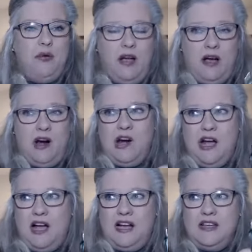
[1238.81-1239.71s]
are
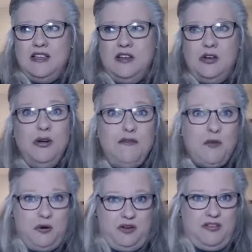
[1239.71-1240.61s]
uh, good
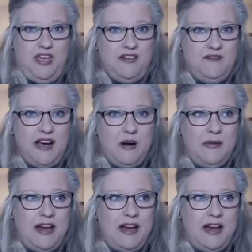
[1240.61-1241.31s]
for the environment